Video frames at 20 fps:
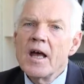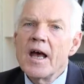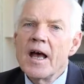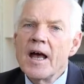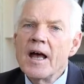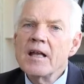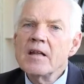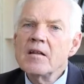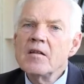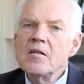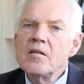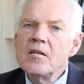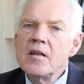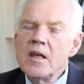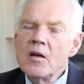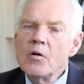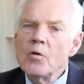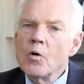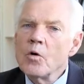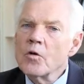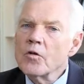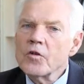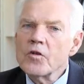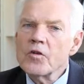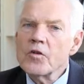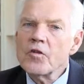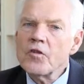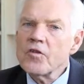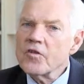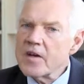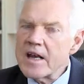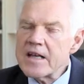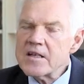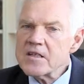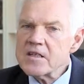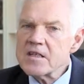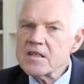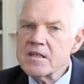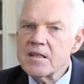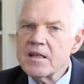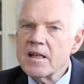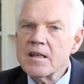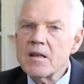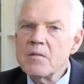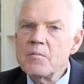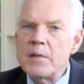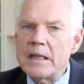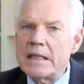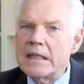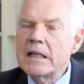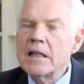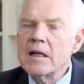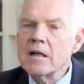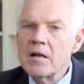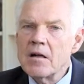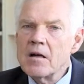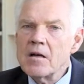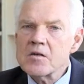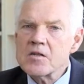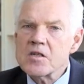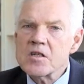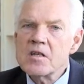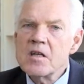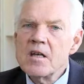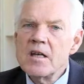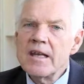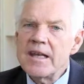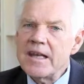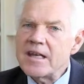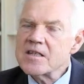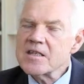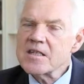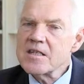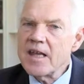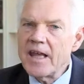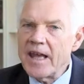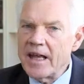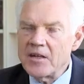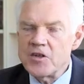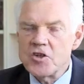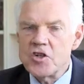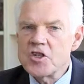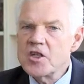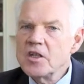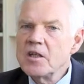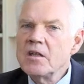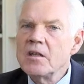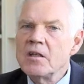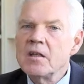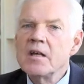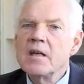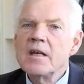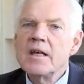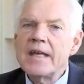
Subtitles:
and he also stressed that the middle class is the engine